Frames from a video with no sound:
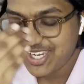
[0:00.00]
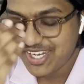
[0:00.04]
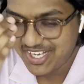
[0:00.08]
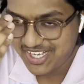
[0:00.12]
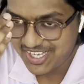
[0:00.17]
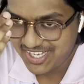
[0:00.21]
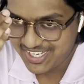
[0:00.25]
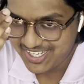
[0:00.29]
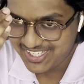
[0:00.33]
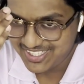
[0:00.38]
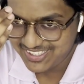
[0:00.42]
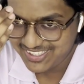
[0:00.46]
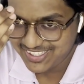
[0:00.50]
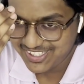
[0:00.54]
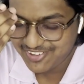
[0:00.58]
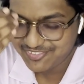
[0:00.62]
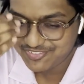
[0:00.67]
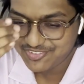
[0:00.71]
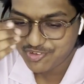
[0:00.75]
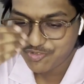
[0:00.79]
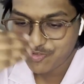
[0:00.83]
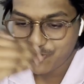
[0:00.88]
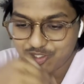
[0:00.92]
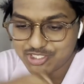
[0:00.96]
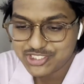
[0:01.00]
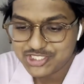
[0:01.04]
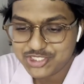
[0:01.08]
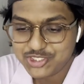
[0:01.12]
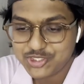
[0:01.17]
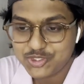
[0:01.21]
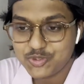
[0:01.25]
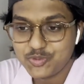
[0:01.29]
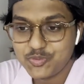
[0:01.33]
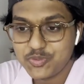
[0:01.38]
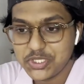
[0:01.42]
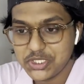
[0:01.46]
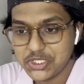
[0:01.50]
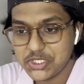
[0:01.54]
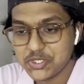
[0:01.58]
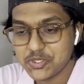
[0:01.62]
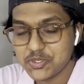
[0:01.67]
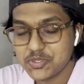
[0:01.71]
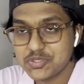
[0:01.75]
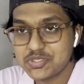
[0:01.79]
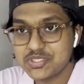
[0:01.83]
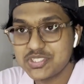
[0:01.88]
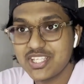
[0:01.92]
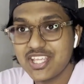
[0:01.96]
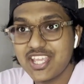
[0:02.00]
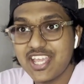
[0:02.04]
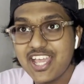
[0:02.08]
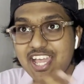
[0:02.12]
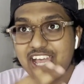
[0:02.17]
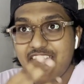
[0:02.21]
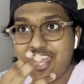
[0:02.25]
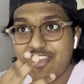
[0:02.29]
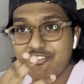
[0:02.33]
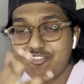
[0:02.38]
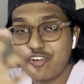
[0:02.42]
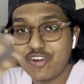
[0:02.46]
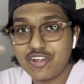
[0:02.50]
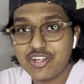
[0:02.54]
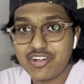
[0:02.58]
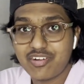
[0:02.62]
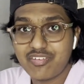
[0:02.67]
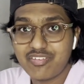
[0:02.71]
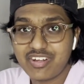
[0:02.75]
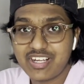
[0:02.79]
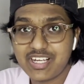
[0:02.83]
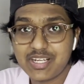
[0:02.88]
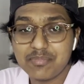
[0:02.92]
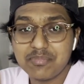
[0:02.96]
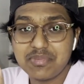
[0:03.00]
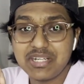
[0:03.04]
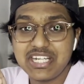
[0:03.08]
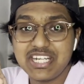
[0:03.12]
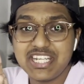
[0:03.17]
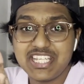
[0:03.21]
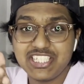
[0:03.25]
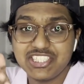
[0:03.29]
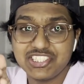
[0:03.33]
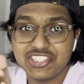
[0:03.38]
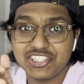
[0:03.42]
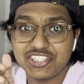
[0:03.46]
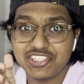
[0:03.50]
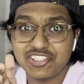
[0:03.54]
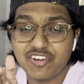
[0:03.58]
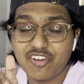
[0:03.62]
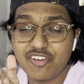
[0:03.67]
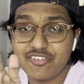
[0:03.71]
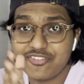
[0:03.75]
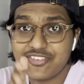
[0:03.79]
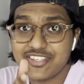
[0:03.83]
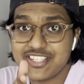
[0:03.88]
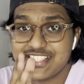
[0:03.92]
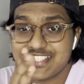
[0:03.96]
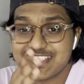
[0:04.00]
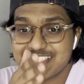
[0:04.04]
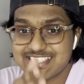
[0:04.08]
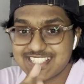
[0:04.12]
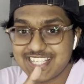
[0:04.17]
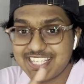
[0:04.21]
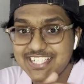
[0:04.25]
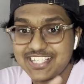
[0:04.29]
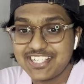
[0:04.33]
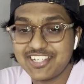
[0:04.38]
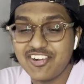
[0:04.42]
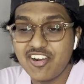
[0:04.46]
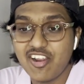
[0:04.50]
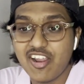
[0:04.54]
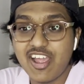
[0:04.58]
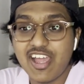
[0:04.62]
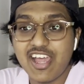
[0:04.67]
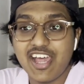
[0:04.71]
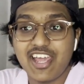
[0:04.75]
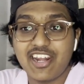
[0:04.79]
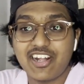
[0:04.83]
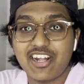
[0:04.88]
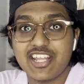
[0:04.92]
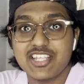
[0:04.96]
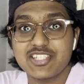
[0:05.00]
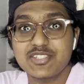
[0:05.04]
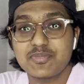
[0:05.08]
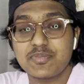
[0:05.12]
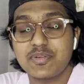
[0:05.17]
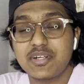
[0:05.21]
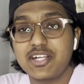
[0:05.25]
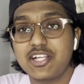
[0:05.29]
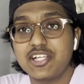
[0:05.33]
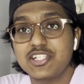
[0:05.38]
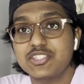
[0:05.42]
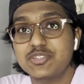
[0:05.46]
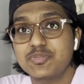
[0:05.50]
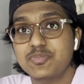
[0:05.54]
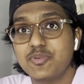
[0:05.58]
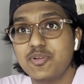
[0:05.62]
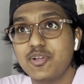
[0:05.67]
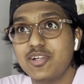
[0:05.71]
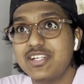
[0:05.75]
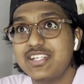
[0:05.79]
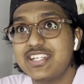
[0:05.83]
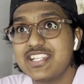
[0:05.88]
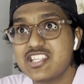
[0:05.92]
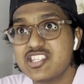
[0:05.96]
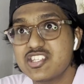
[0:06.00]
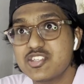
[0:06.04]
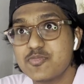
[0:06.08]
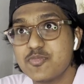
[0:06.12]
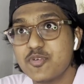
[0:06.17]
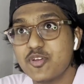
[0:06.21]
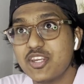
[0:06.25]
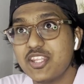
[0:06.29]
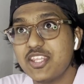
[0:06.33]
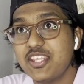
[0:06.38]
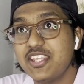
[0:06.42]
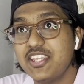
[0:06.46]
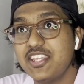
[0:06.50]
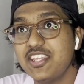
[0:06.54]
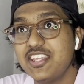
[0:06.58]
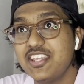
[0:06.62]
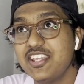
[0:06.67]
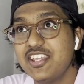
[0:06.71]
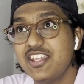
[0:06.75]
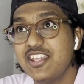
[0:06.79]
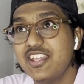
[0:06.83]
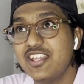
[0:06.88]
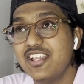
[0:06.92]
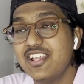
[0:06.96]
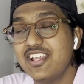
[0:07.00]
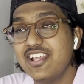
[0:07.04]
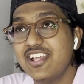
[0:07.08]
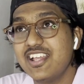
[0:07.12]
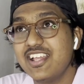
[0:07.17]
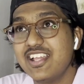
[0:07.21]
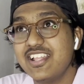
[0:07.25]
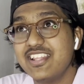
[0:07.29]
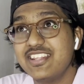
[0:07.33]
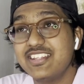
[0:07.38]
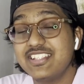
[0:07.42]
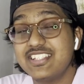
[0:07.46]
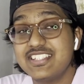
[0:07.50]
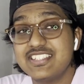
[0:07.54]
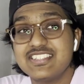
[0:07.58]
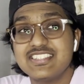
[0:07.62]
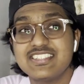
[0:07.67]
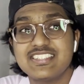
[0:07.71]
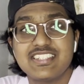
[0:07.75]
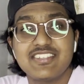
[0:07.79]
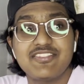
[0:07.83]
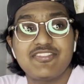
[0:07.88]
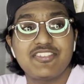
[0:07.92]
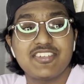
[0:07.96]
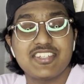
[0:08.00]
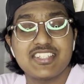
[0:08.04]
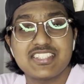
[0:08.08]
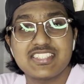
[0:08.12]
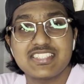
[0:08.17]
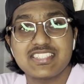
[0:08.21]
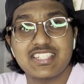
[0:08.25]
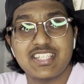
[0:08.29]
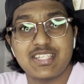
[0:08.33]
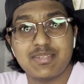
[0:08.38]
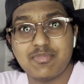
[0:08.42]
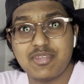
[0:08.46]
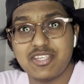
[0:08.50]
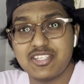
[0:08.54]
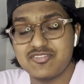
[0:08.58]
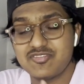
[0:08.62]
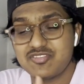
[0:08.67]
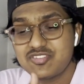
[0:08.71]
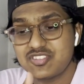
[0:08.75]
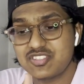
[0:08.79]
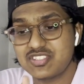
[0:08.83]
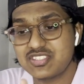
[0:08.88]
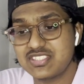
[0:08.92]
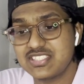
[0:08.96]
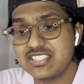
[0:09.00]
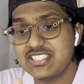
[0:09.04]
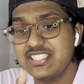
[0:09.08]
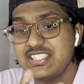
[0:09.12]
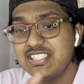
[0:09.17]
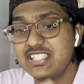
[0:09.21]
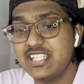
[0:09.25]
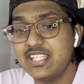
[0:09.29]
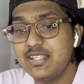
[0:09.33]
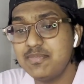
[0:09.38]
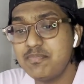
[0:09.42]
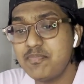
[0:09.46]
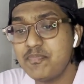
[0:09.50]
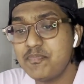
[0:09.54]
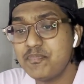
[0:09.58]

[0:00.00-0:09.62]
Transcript: and after watching 2 videos I've got a recommendation of his son Raj Prakash Paul testimony. That is the first time I've seen him